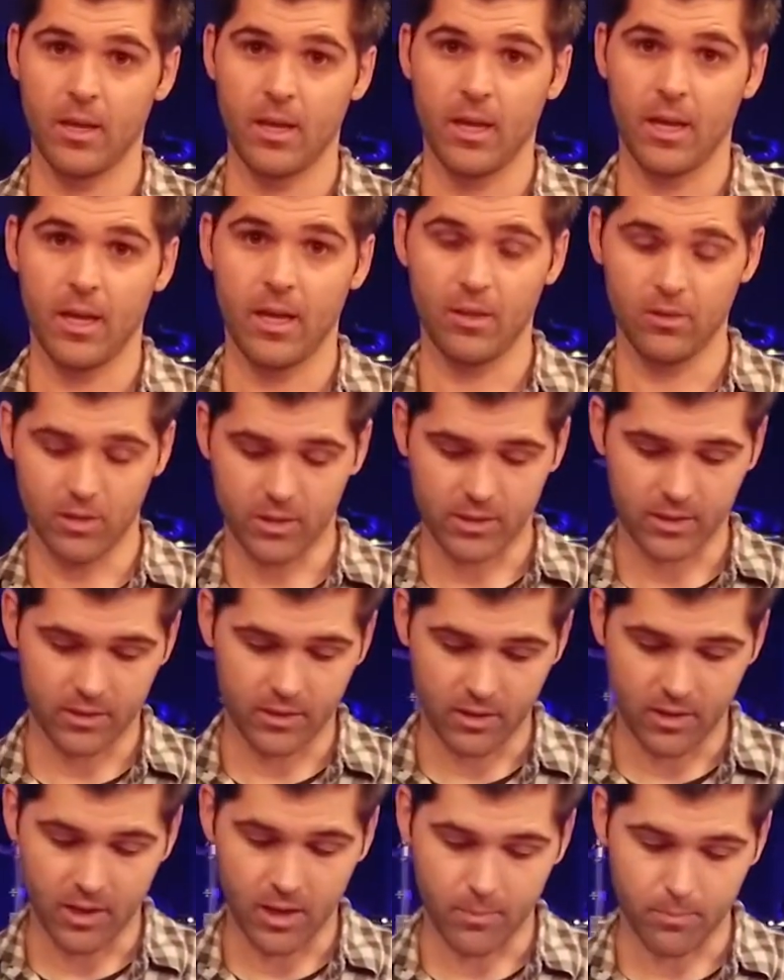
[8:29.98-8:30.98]
He looks at the
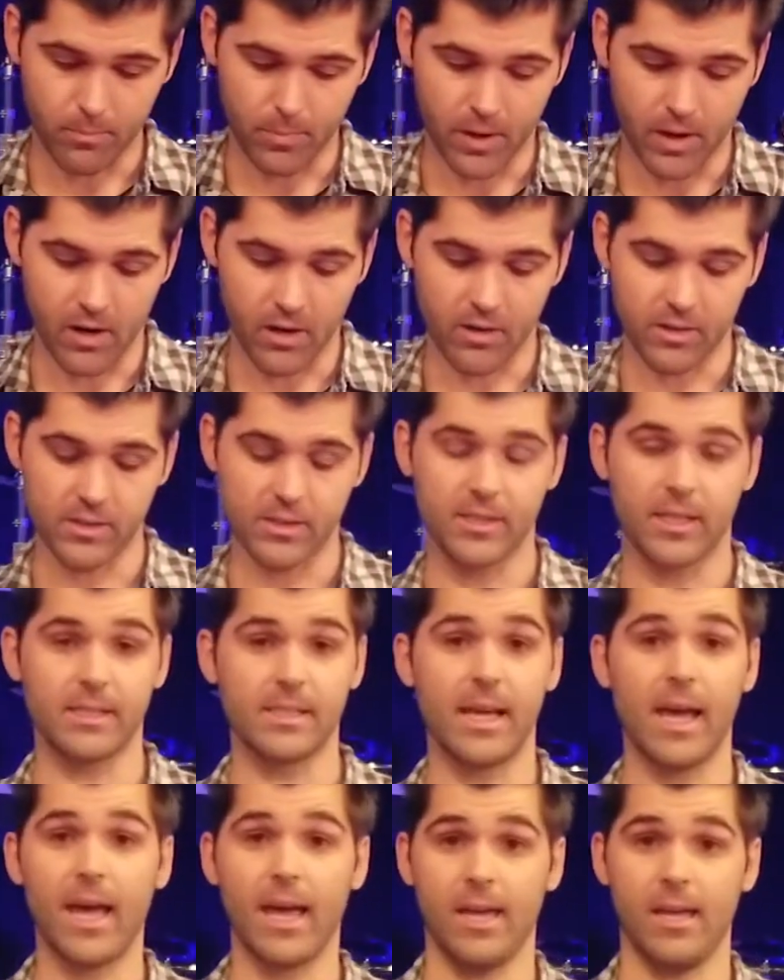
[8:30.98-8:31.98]
cupbearer and says,
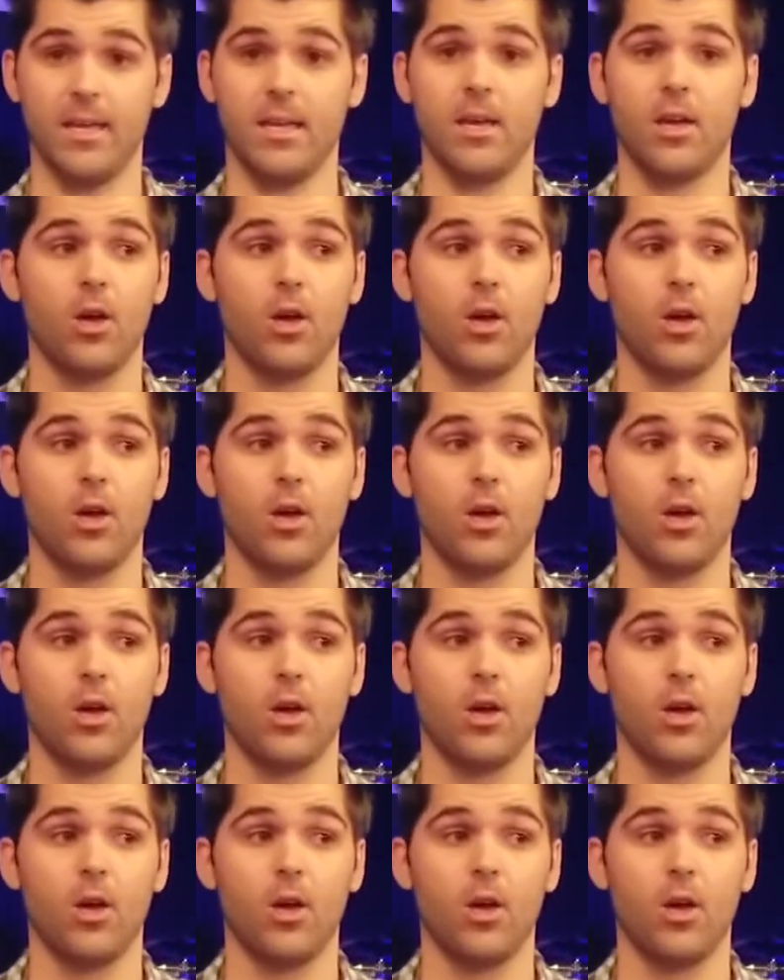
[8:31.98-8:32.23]
hey,